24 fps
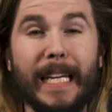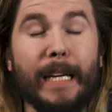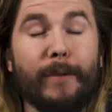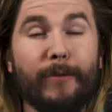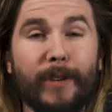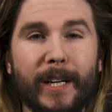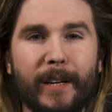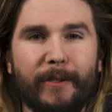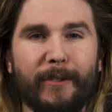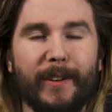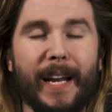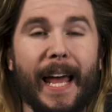
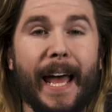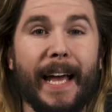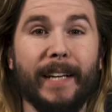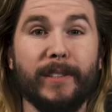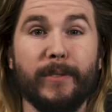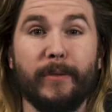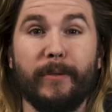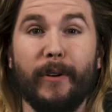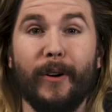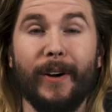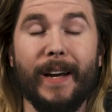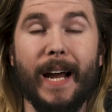even if it
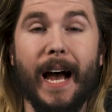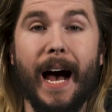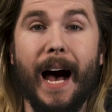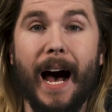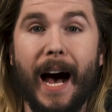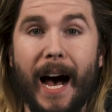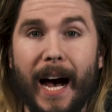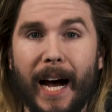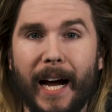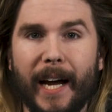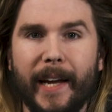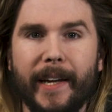has a very
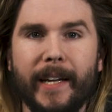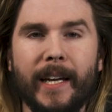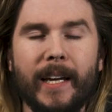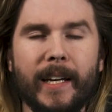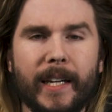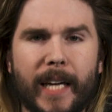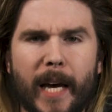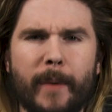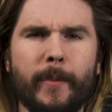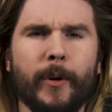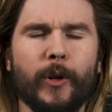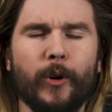high
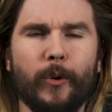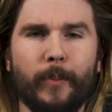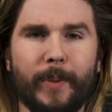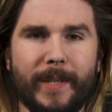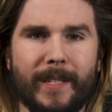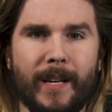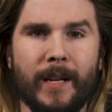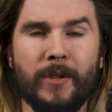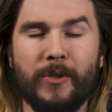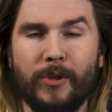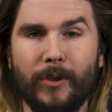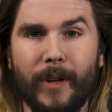chemical
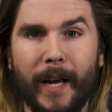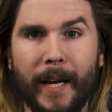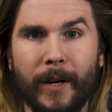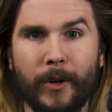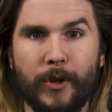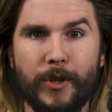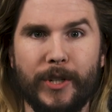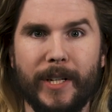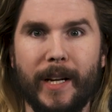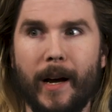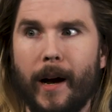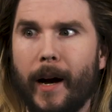potential
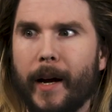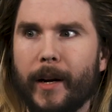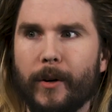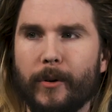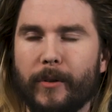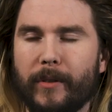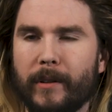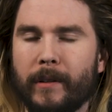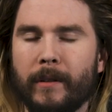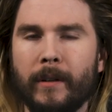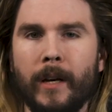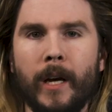energy,
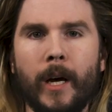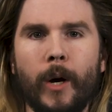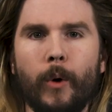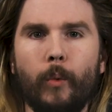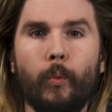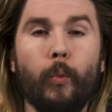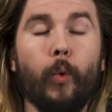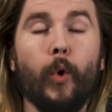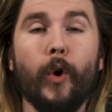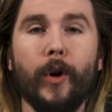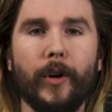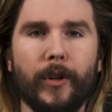higher than
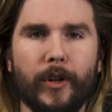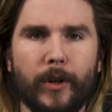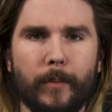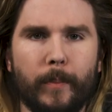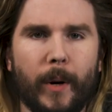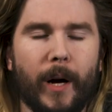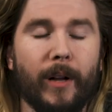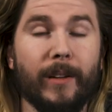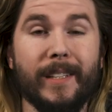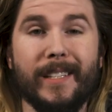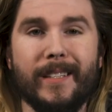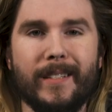wood or
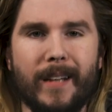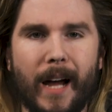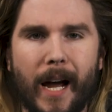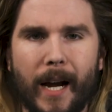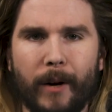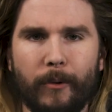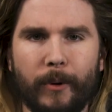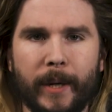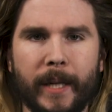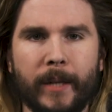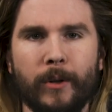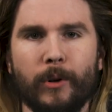
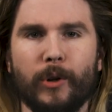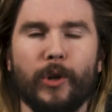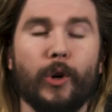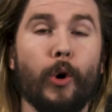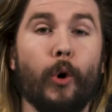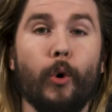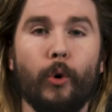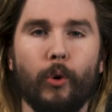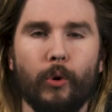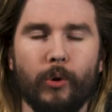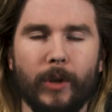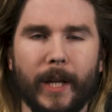polystyrene or
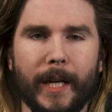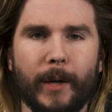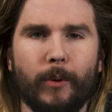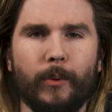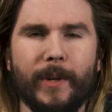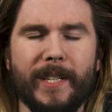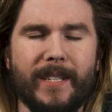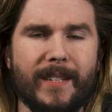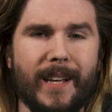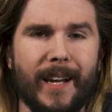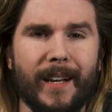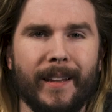coal, like
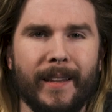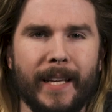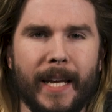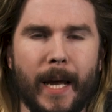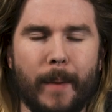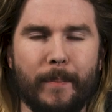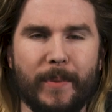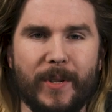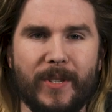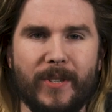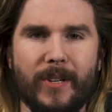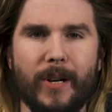we said in the
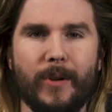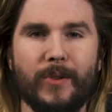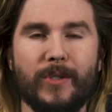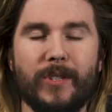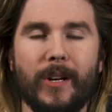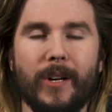episode.